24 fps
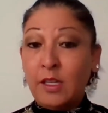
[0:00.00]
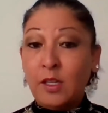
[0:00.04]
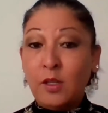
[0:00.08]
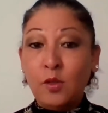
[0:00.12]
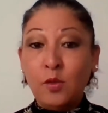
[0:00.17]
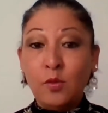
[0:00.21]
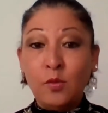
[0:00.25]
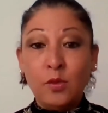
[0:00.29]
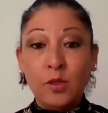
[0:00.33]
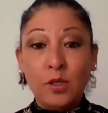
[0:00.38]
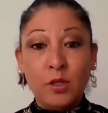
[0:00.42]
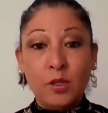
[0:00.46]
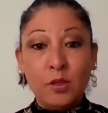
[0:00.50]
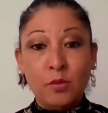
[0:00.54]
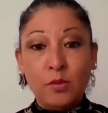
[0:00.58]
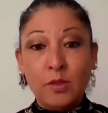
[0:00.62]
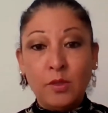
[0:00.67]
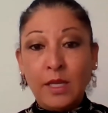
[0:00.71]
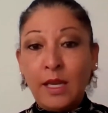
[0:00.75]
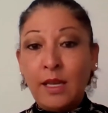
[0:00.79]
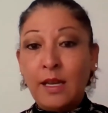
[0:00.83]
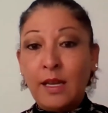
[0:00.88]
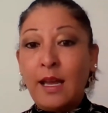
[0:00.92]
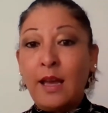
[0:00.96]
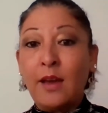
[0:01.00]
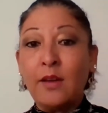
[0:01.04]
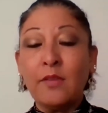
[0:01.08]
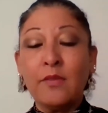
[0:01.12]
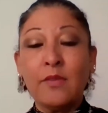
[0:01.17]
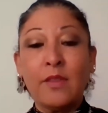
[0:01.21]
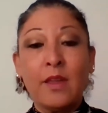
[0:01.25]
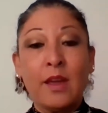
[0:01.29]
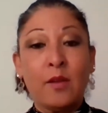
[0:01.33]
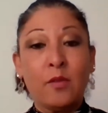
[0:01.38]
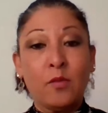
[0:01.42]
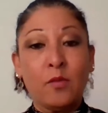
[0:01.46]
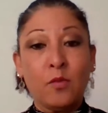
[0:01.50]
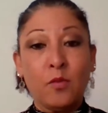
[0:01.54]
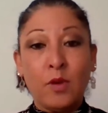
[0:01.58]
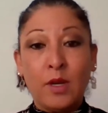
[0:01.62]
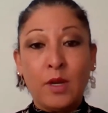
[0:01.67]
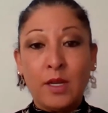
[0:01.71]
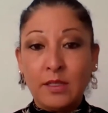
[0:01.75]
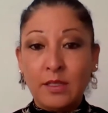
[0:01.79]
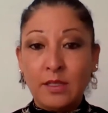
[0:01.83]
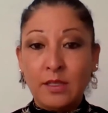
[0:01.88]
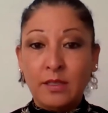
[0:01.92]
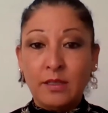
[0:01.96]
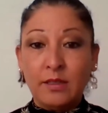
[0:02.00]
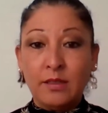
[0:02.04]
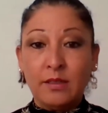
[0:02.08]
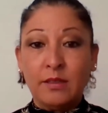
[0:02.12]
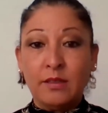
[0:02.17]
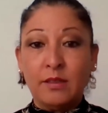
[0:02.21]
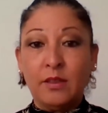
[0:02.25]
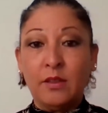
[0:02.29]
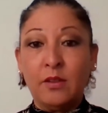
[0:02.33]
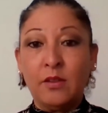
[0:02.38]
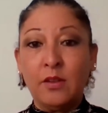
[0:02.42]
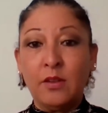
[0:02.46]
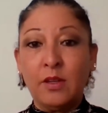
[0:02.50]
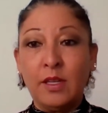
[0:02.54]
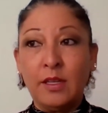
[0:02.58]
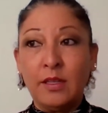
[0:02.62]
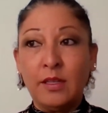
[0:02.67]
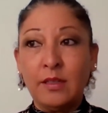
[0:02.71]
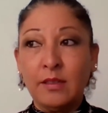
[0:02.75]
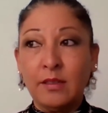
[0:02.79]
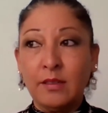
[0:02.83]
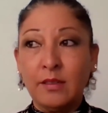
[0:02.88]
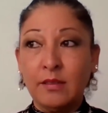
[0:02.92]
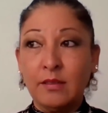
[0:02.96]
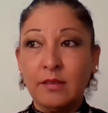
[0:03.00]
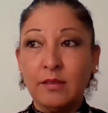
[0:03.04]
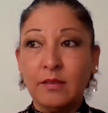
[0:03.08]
You get out of that rut you're in.